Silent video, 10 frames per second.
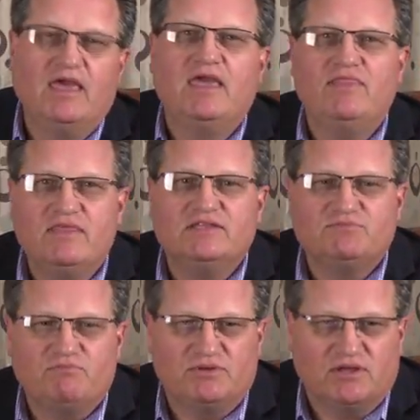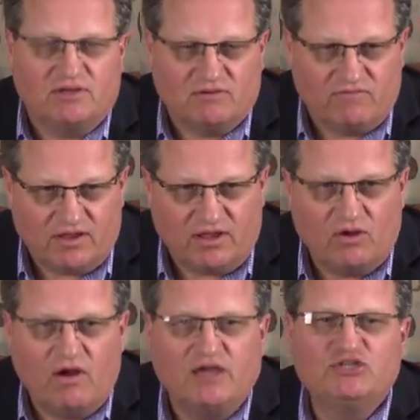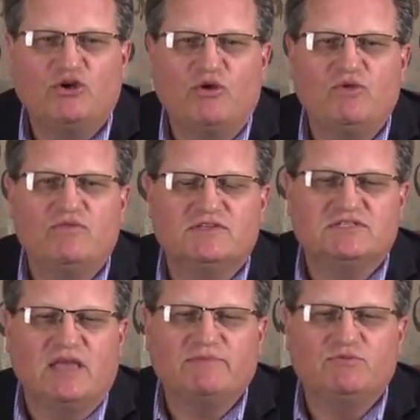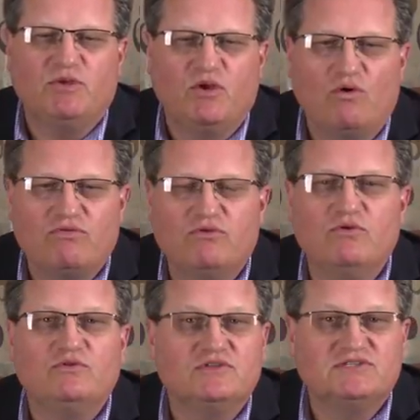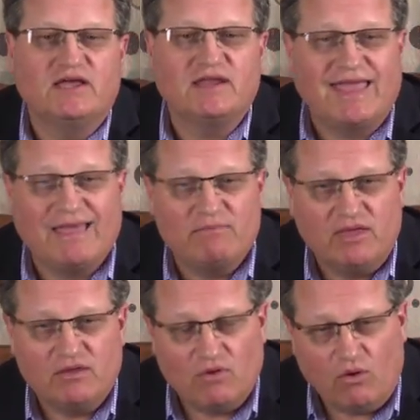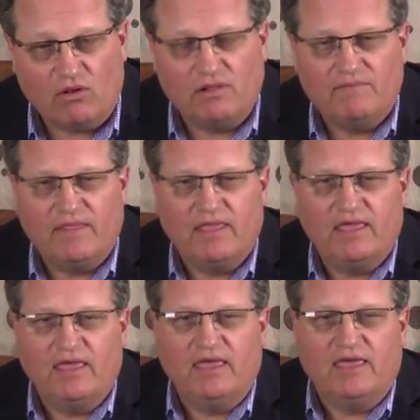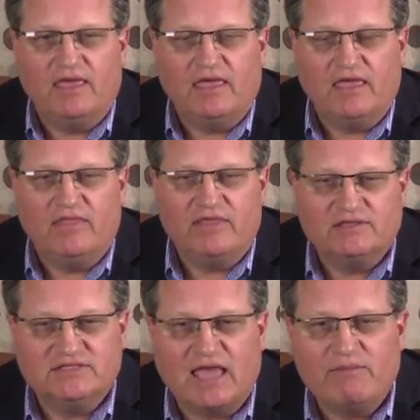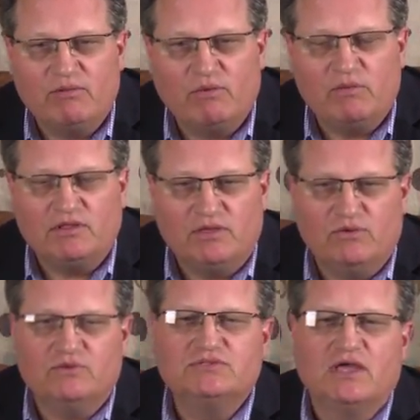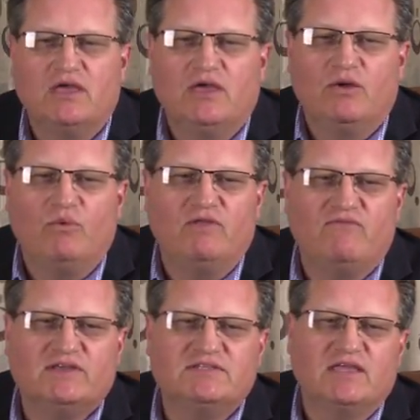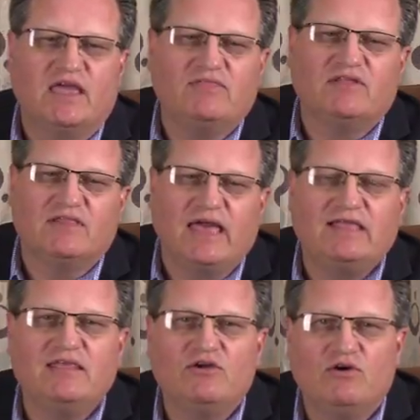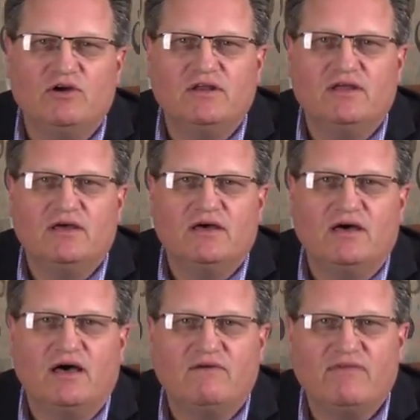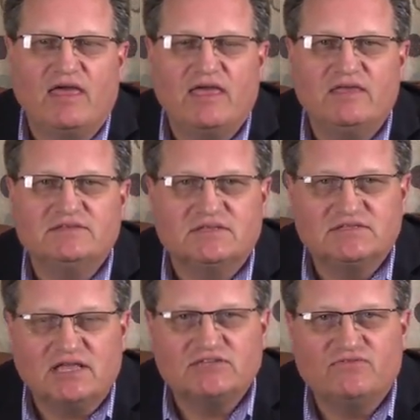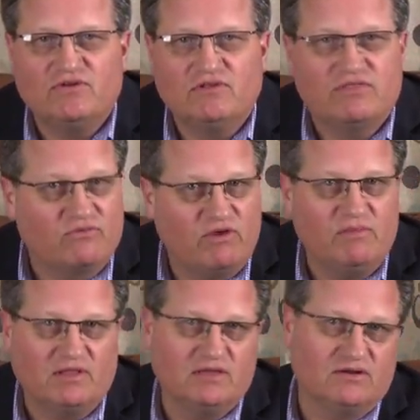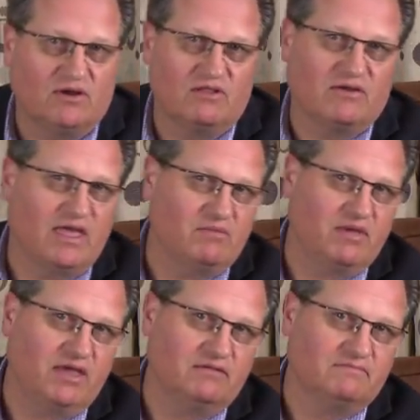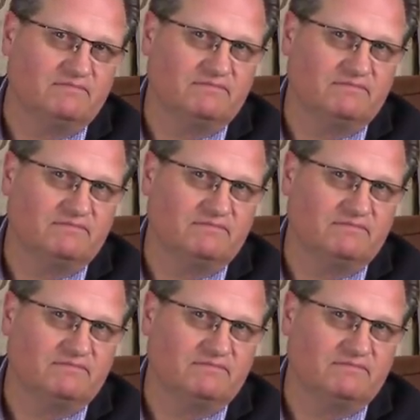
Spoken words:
In this particular video, I show you the steps we go through to set a campaign goal. In the example we will use, we investigate the likelihood of a successful $3 million campaign.